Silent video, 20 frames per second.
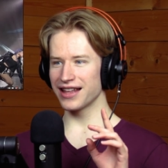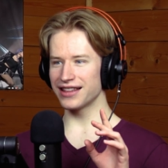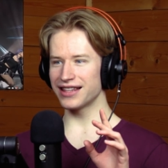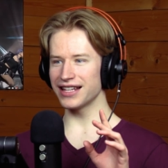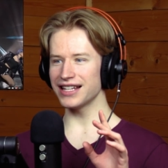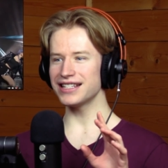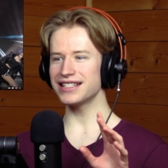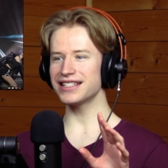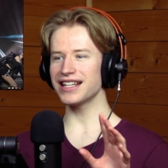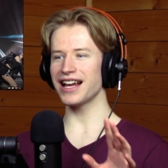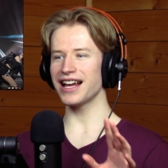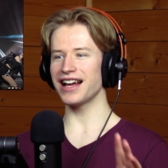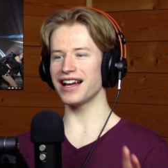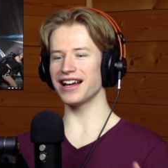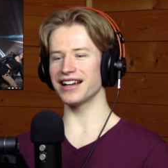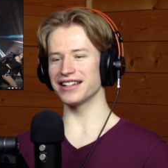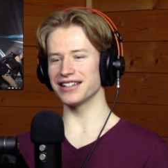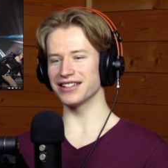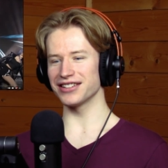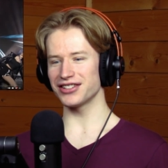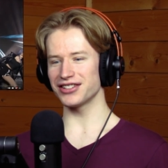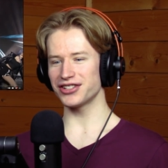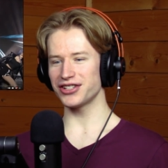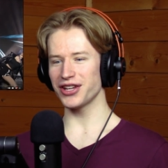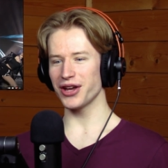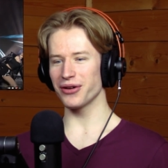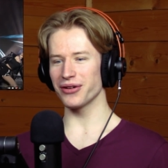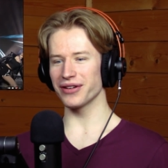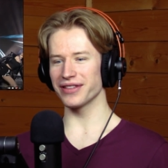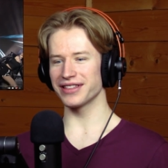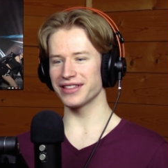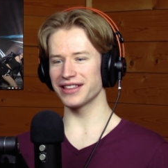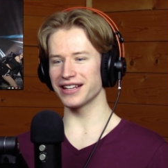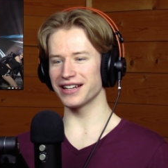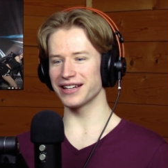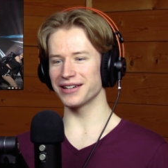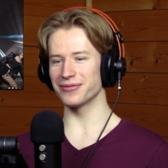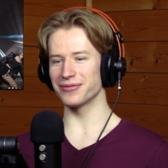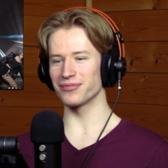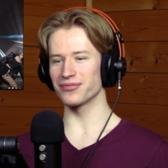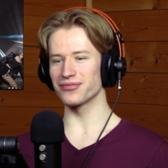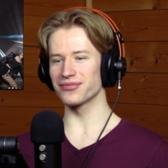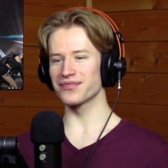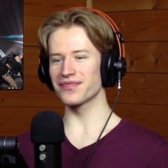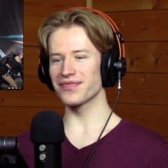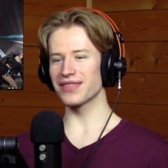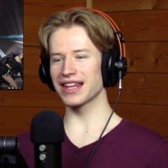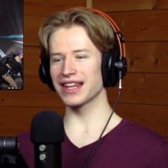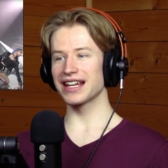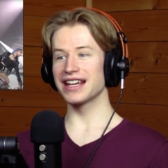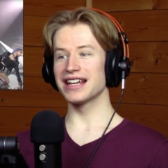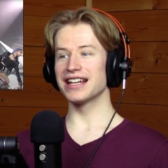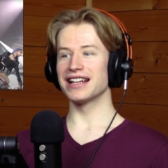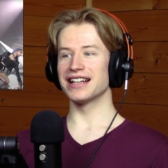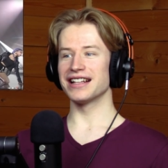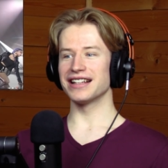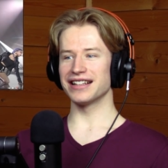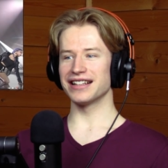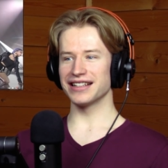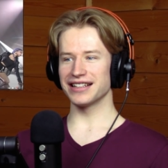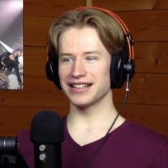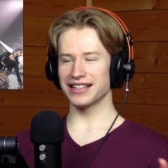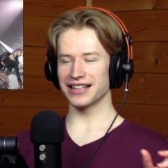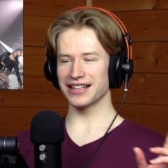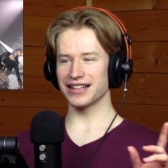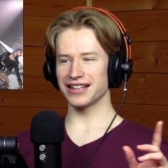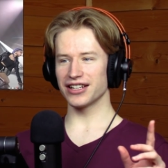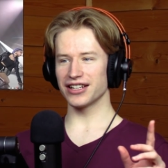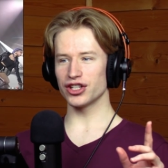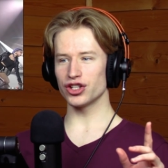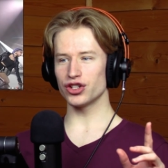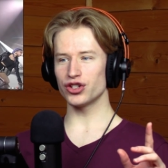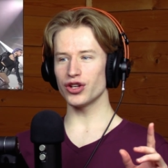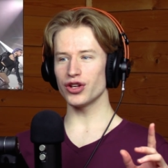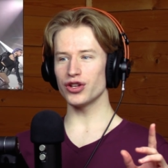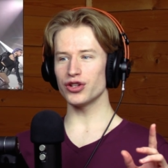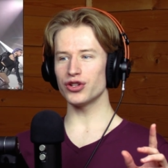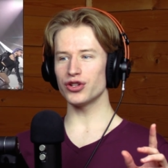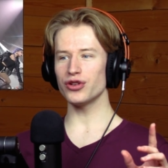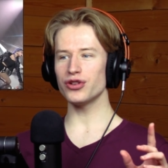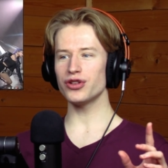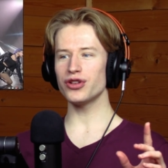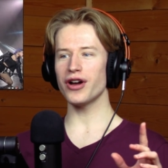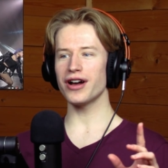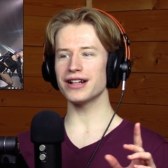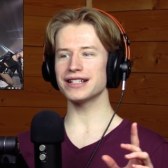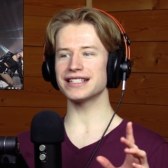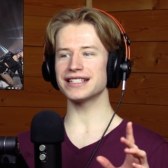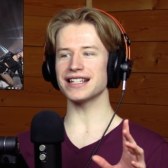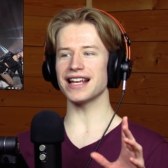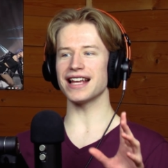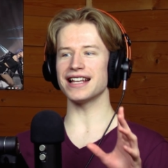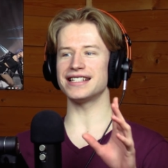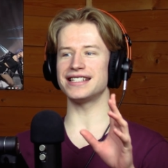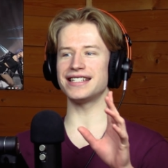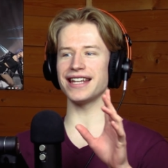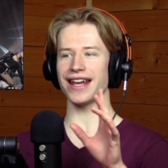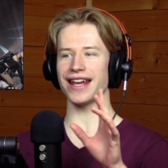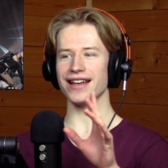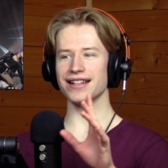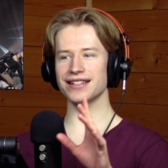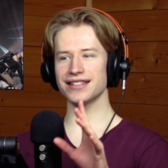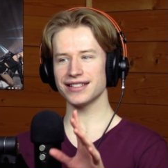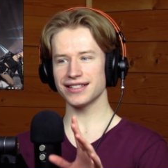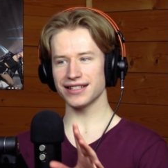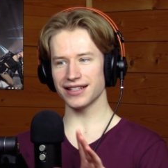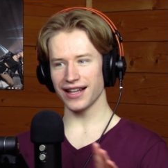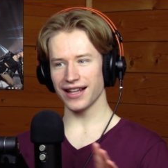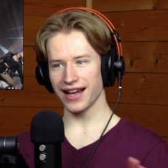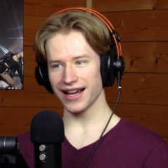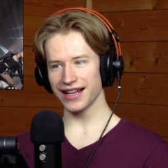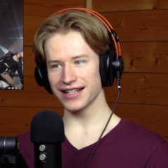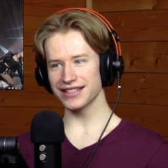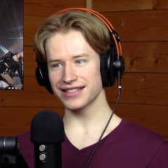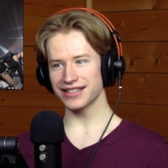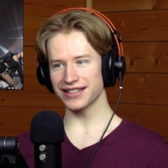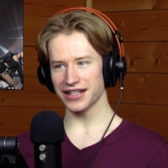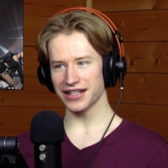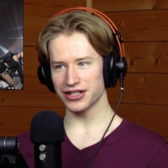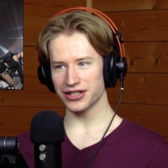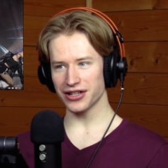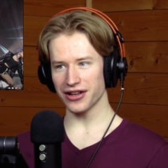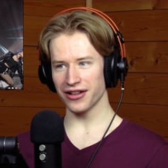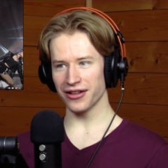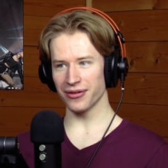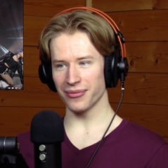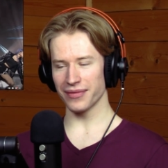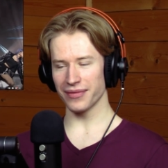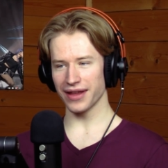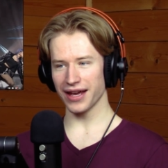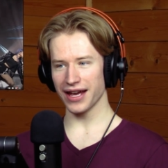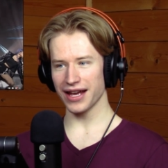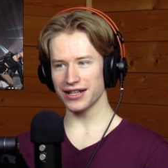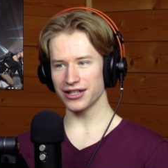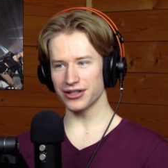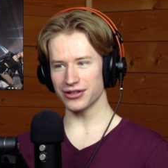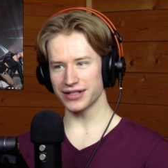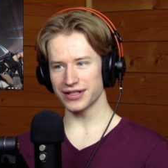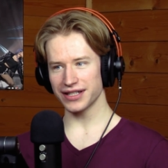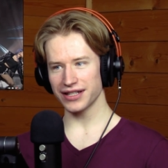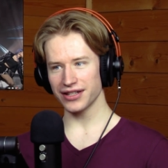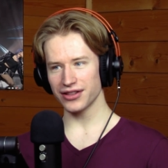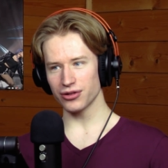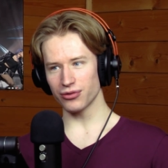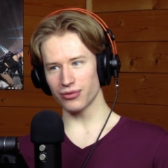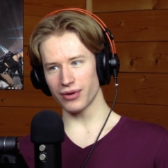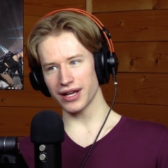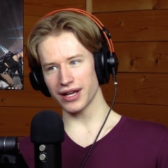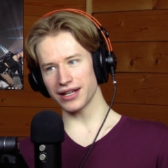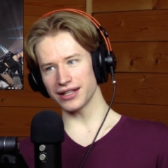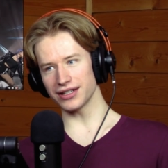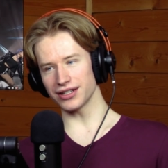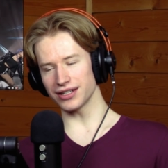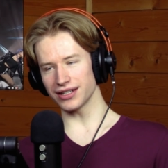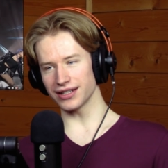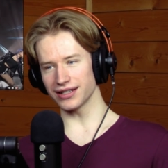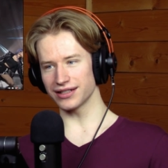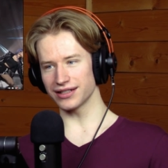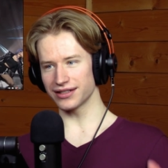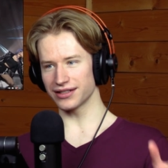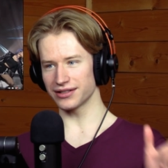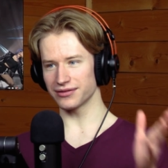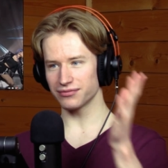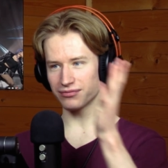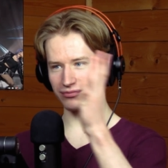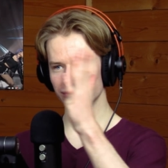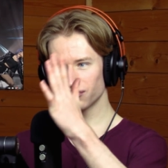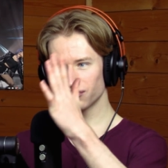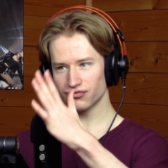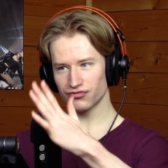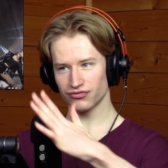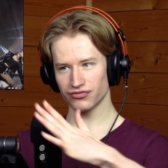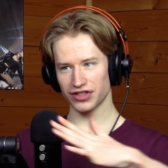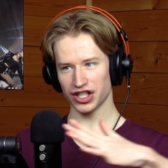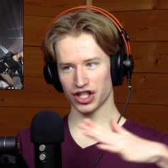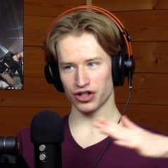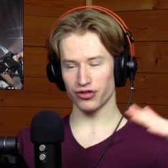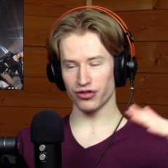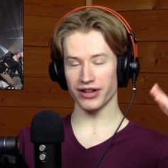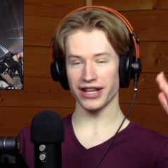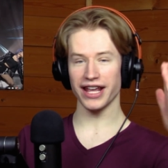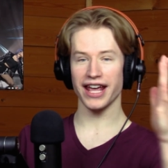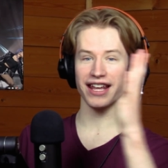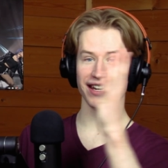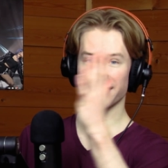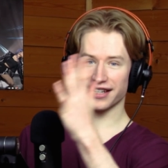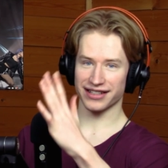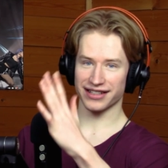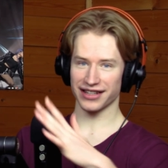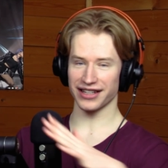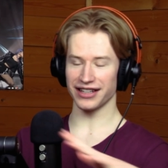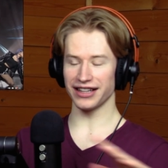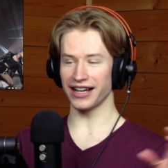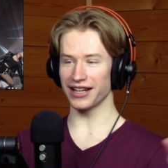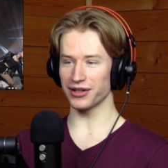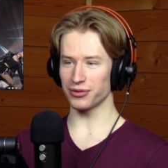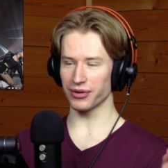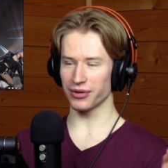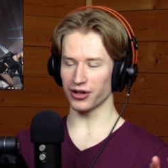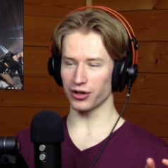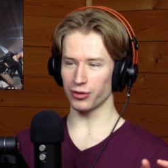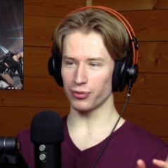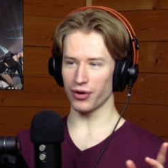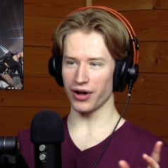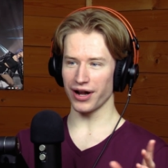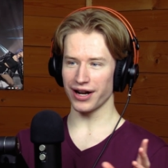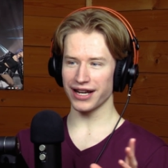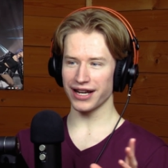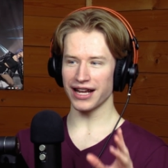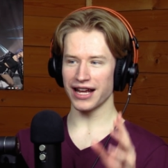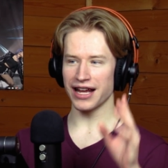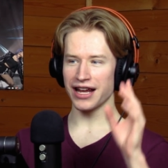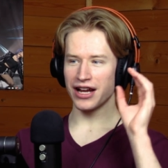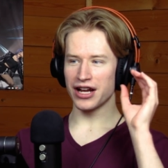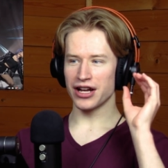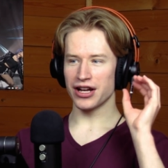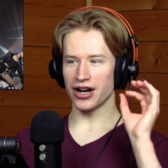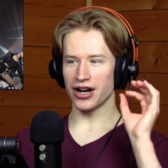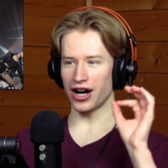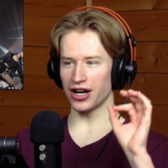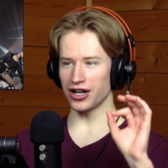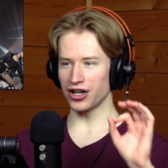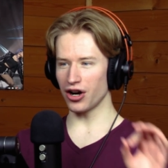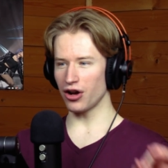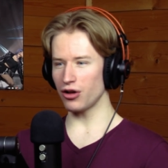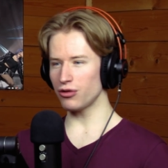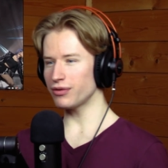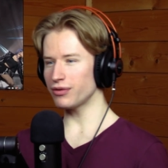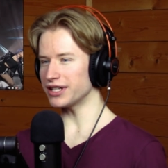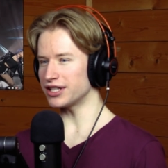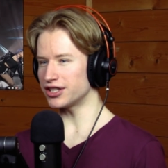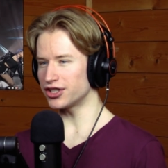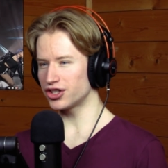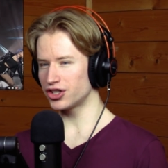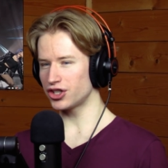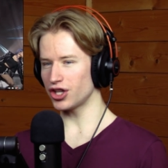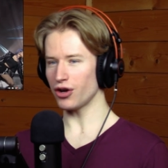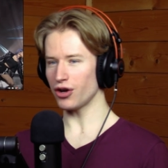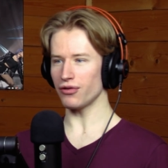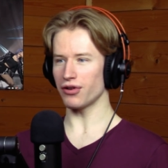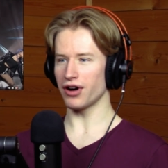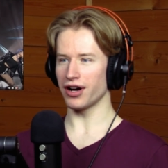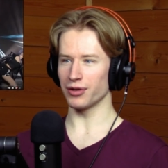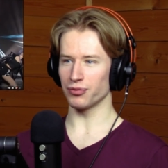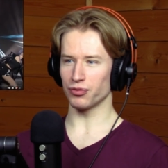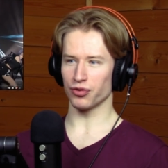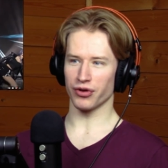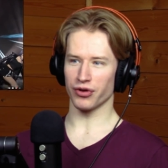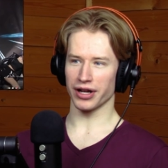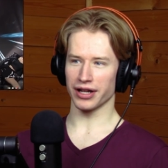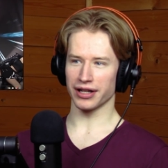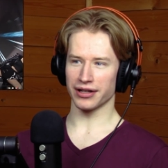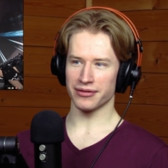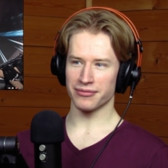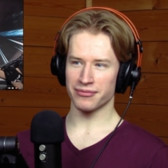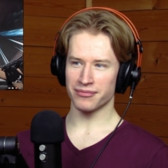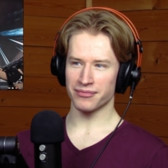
These uh so the um, Yoohyeon's dance lines, let's call them that. You see the way she's creating the line with her body are always so on point.